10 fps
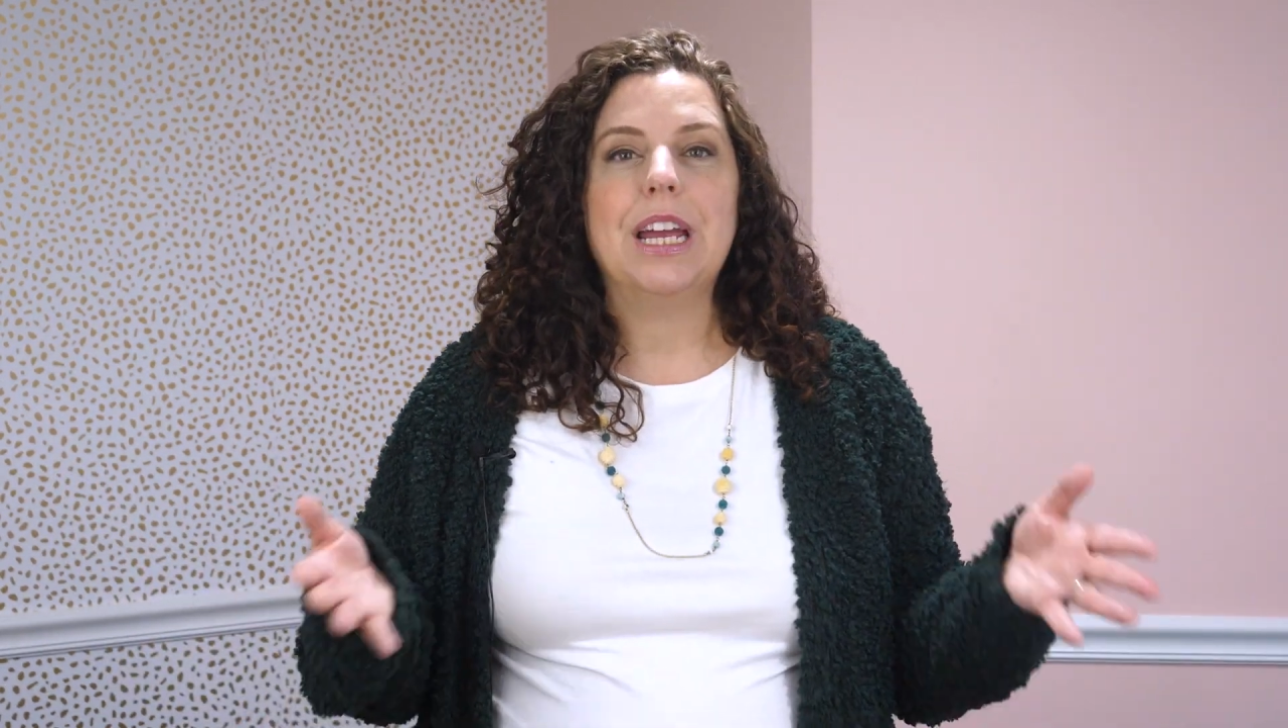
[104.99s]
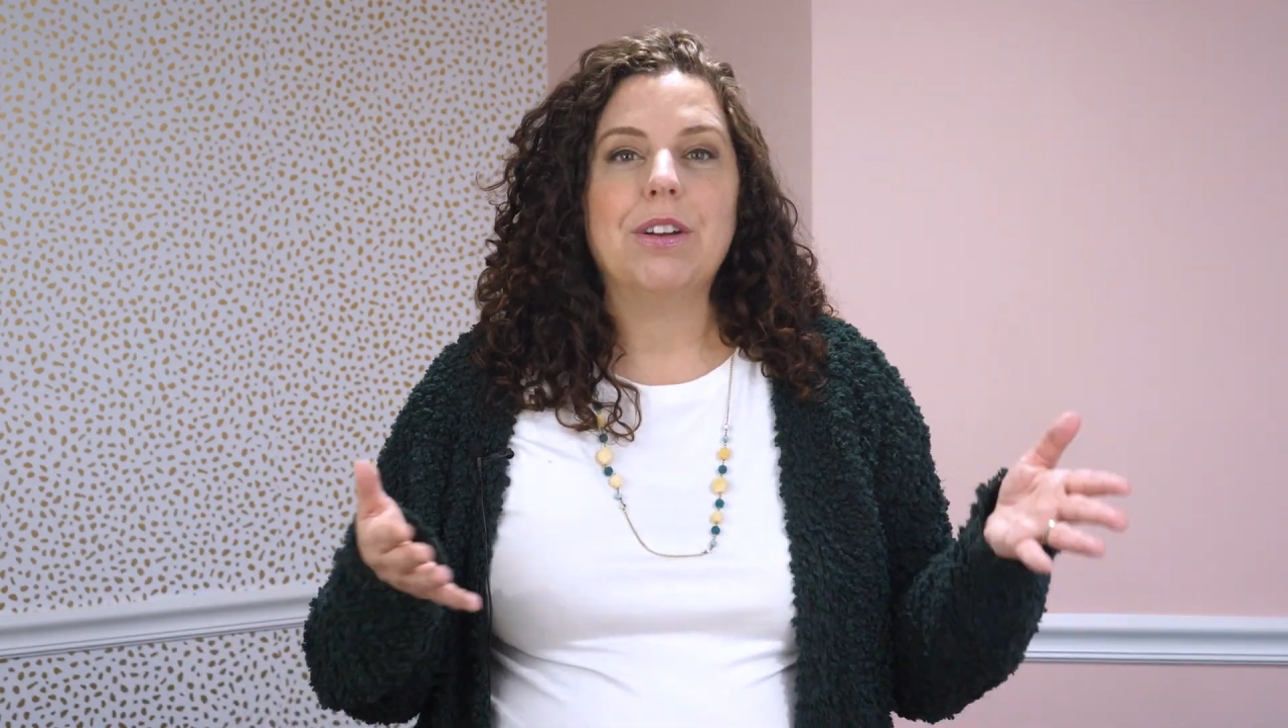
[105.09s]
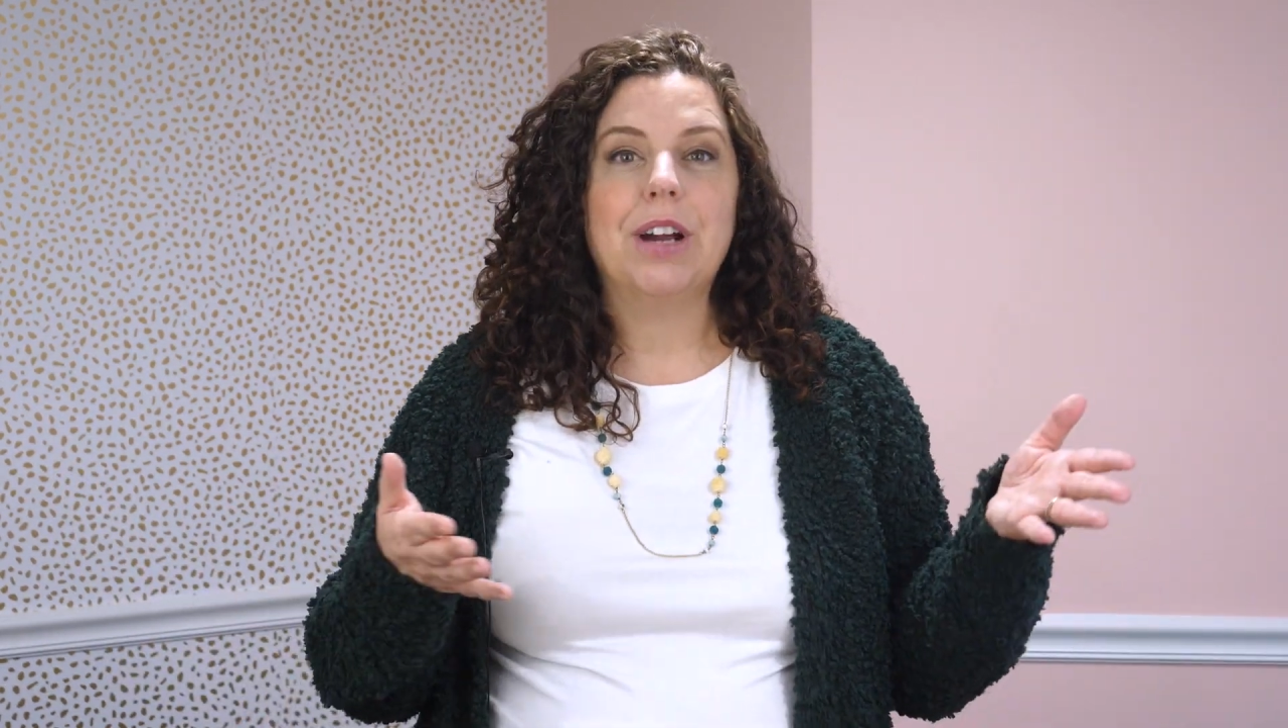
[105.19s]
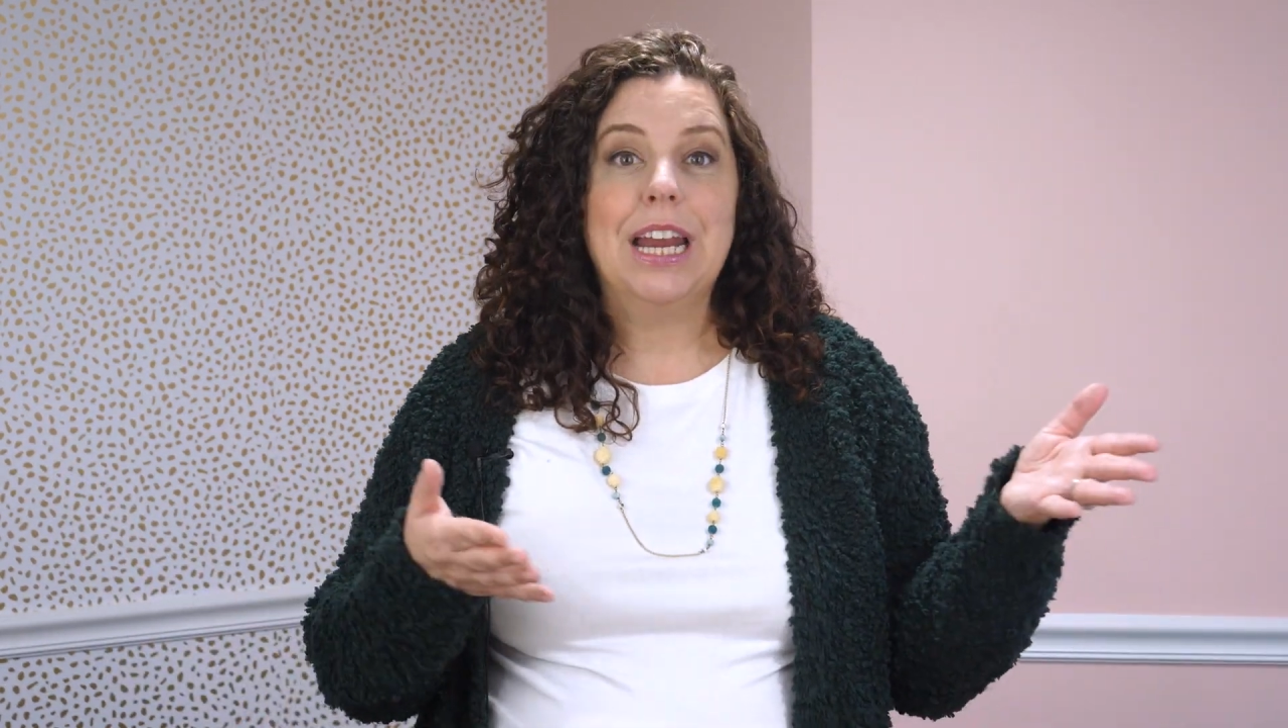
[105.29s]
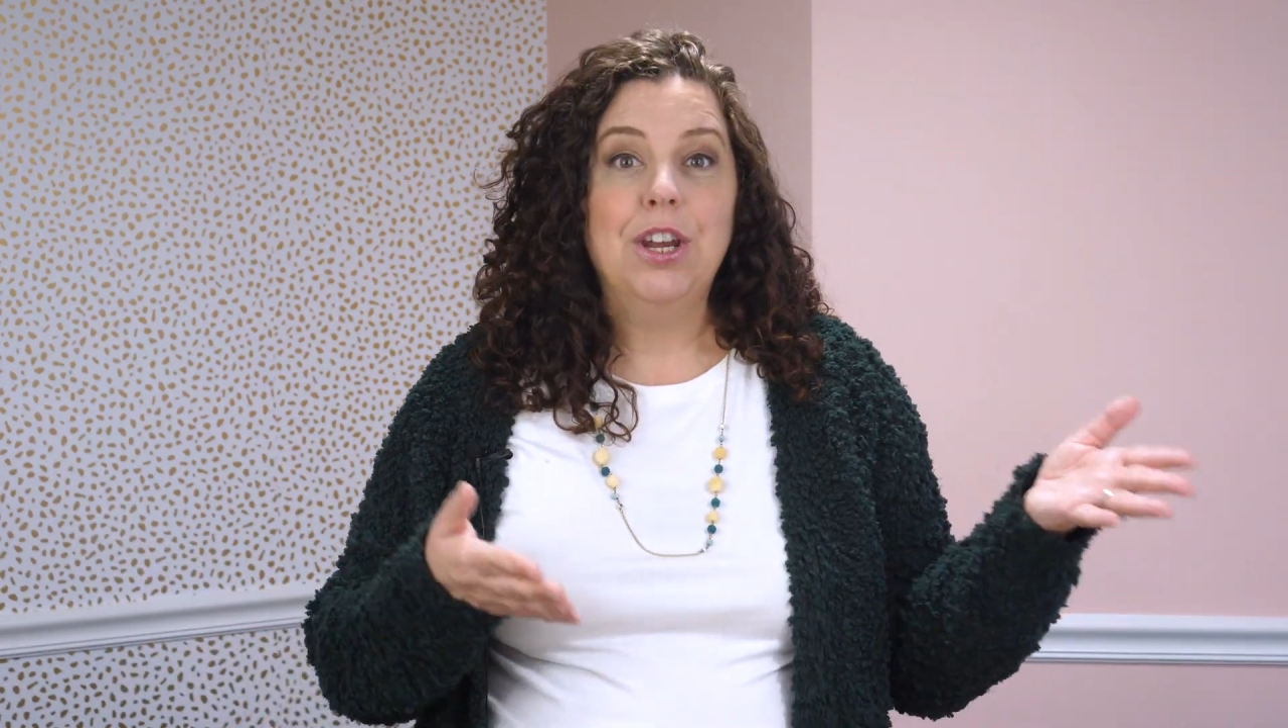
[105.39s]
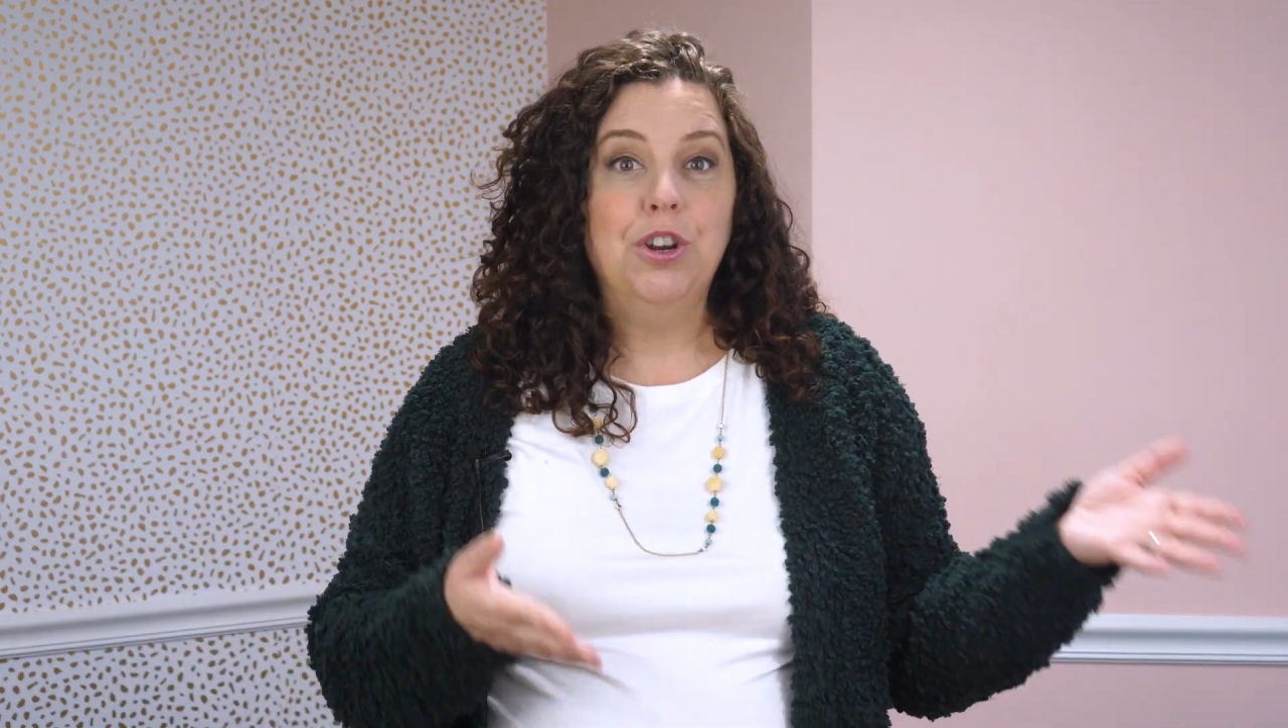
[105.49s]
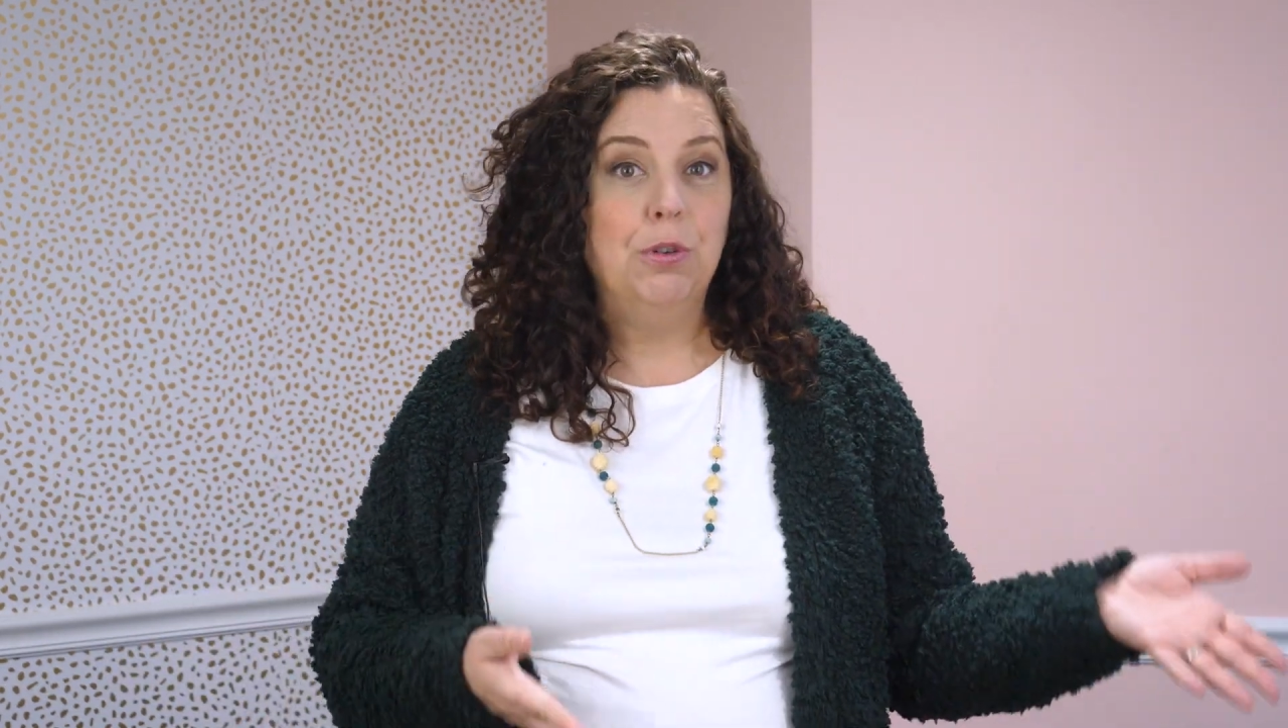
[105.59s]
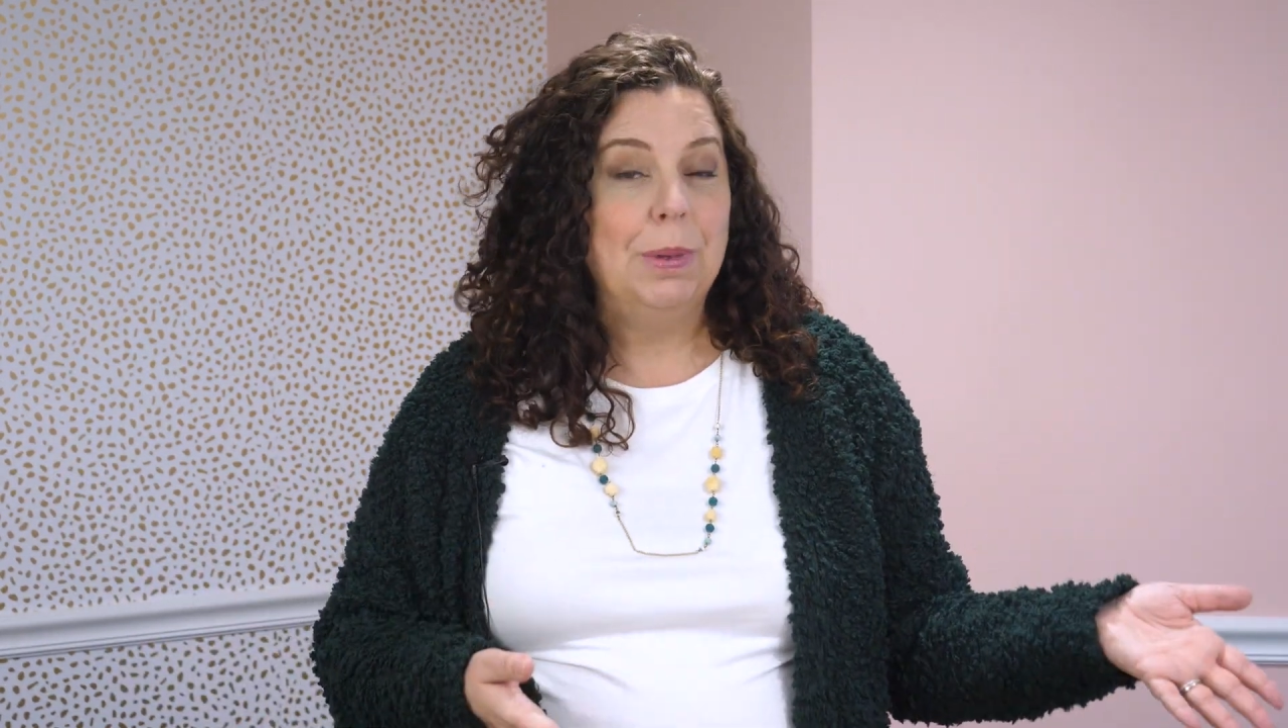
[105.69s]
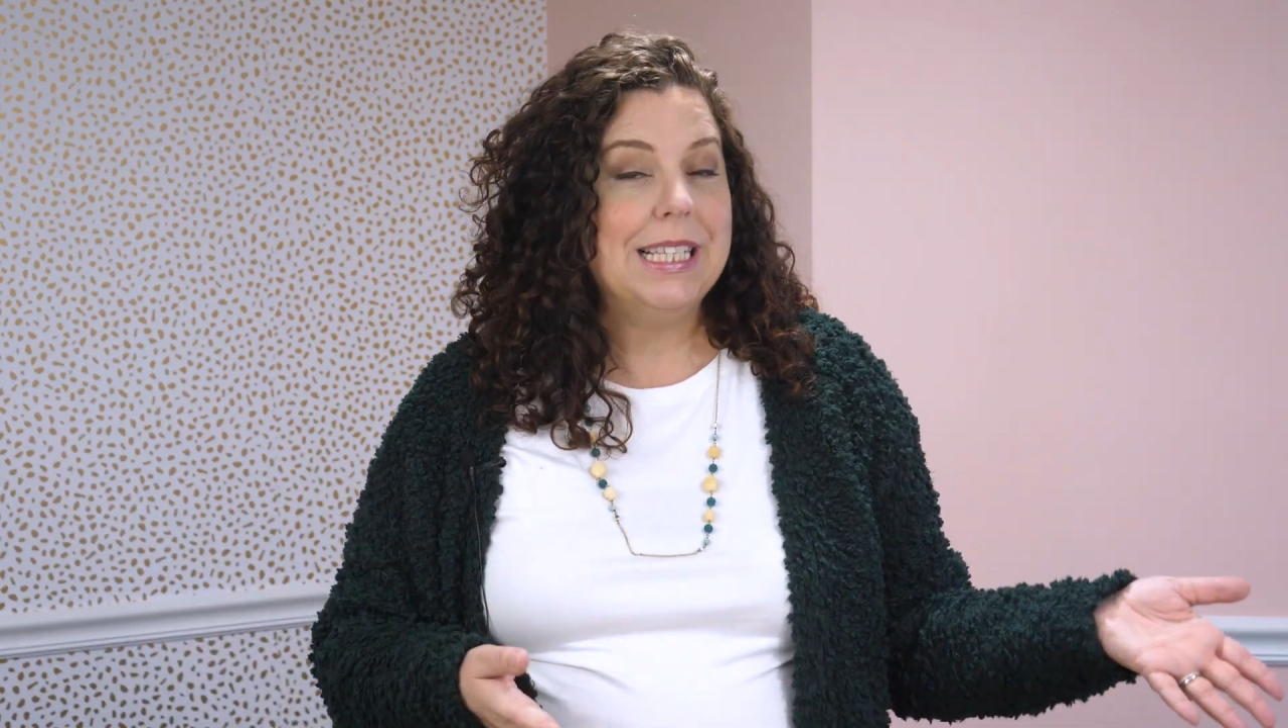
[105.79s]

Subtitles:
either a new